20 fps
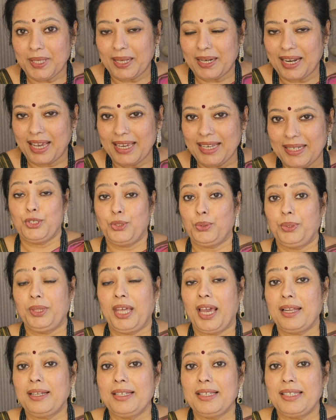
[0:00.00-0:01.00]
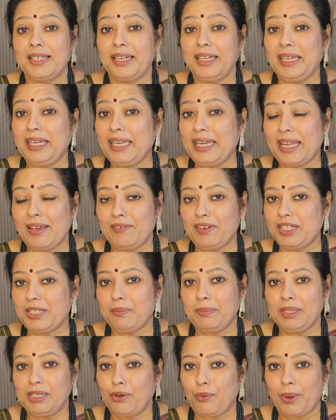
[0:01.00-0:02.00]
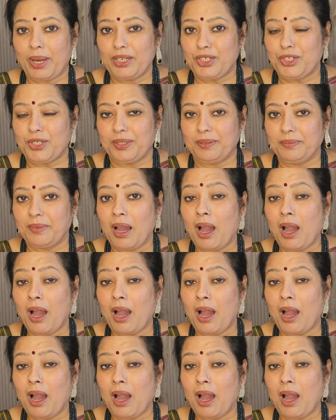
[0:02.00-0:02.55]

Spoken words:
Right? So that is an inevitable question.